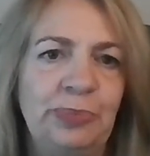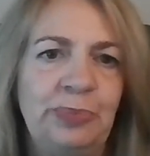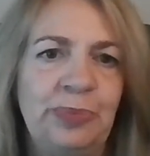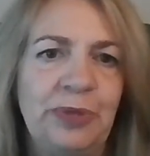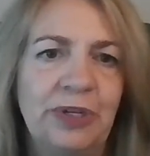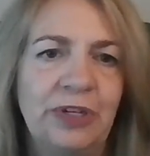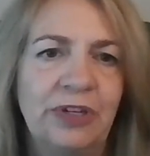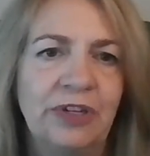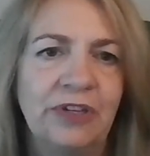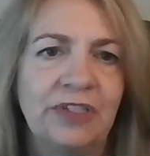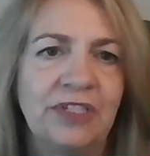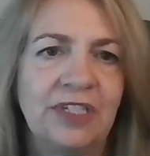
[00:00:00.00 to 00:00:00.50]

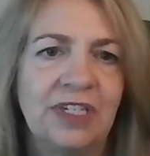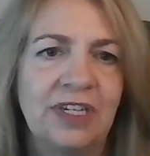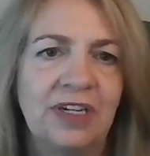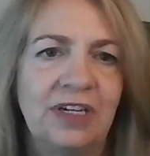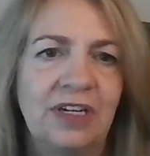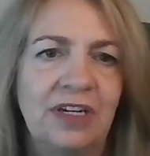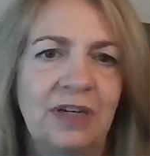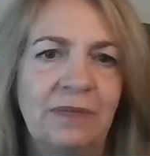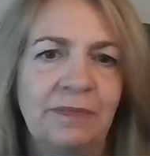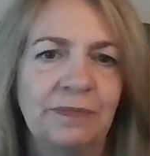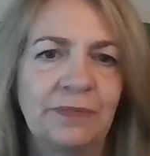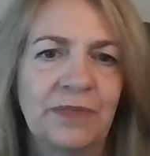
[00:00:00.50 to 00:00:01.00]
build
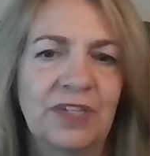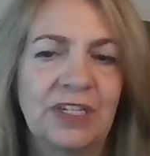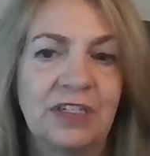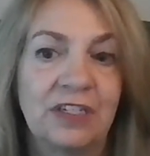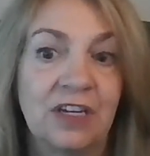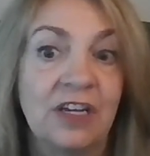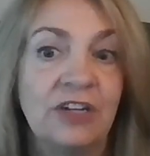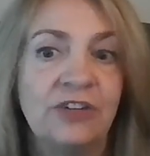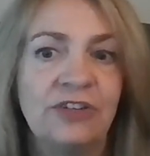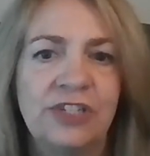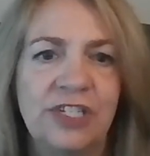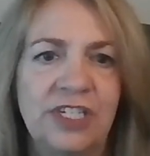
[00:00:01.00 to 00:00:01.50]

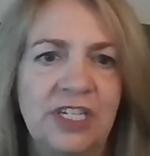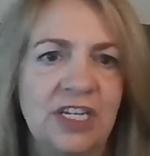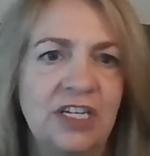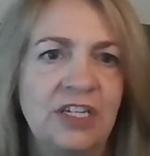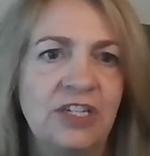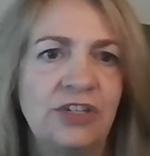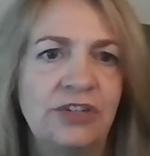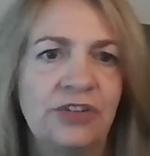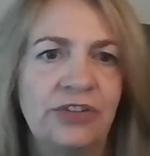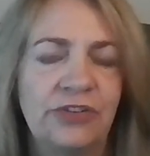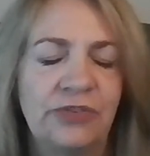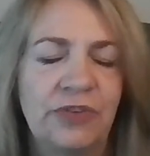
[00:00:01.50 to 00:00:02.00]
to
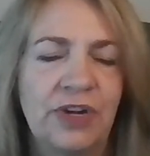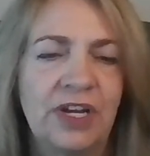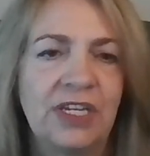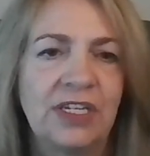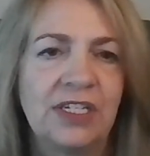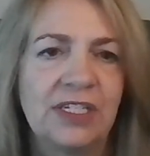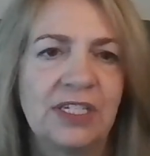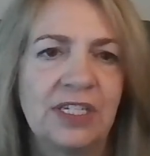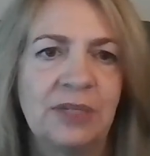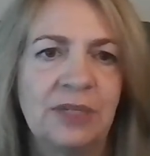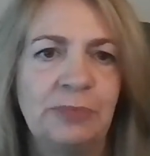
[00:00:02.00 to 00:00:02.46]
understand your threats